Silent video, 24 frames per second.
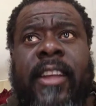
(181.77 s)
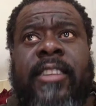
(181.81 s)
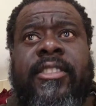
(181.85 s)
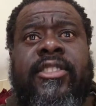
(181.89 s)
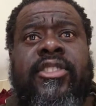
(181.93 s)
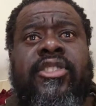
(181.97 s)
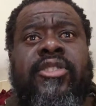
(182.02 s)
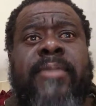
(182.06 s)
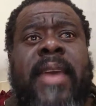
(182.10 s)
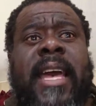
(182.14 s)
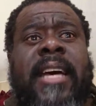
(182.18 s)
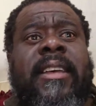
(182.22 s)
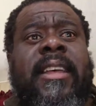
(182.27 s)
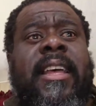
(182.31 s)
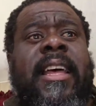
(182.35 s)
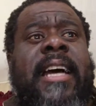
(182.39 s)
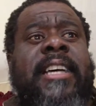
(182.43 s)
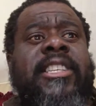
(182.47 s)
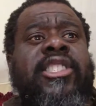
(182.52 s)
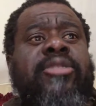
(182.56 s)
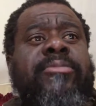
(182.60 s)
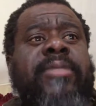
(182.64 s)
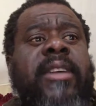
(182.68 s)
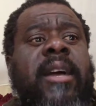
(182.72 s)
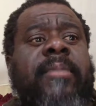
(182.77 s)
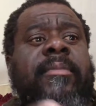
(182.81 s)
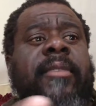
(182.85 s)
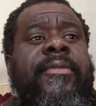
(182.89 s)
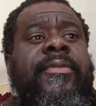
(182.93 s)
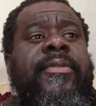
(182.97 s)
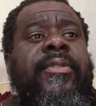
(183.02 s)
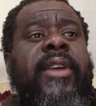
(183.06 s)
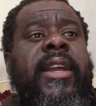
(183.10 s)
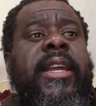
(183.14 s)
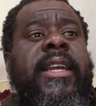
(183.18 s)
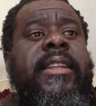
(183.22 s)
excuse me, as you become
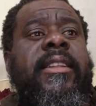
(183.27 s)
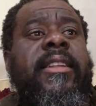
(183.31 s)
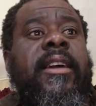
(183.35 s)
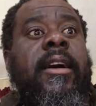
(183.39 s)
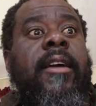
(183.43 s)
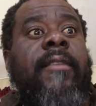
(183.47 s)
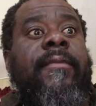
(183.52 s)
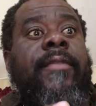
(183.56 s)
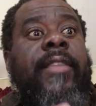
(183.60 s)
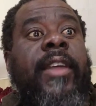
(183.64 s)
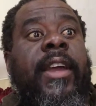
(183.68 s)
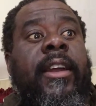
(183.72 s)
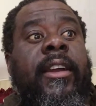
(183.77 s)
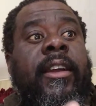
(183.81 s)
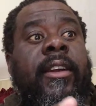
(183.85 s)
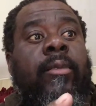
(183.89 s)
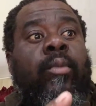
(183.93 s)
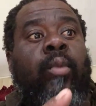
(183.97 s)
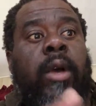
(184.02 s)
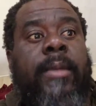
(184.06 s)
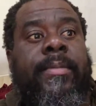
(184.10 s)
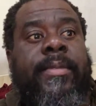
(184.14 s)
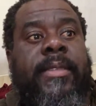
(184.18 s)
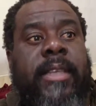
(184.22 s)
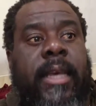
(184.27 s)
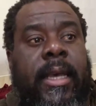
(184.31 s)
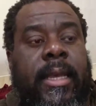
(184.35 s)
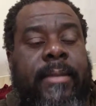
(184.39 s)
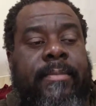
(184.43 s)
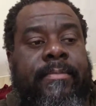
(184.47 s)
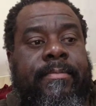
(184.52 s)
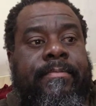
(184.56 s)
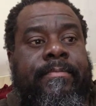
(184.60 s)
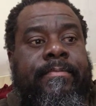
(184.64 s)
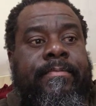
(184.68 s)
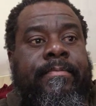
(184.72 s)
a friend of their website.